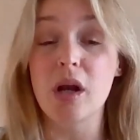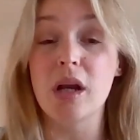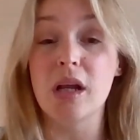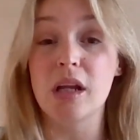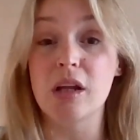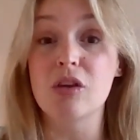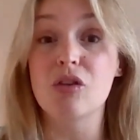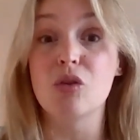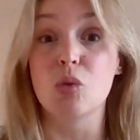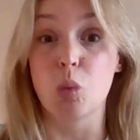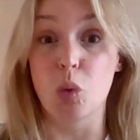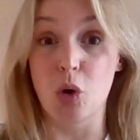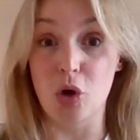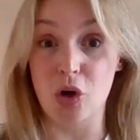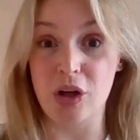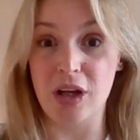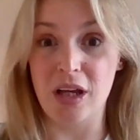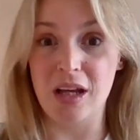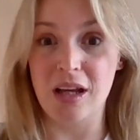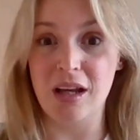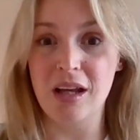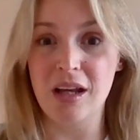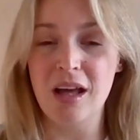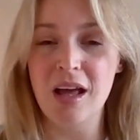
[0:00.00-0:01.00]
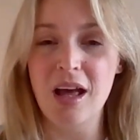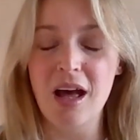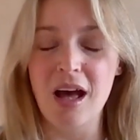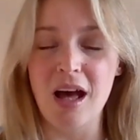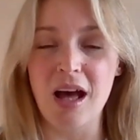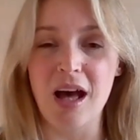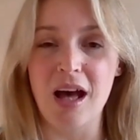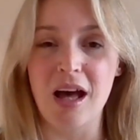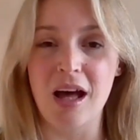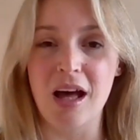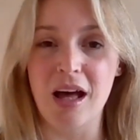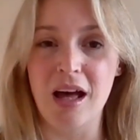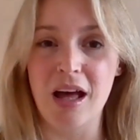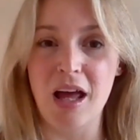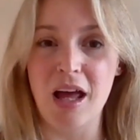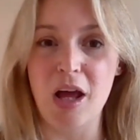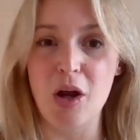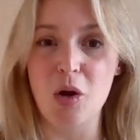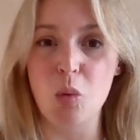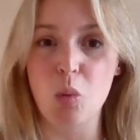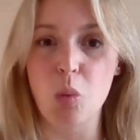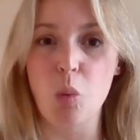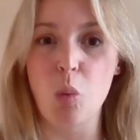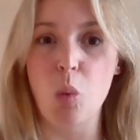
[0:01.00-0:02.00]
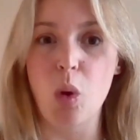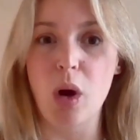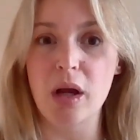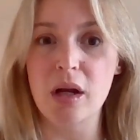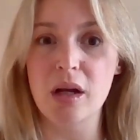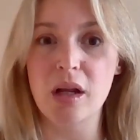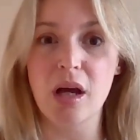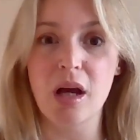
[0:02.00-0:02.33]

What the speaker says: is working and what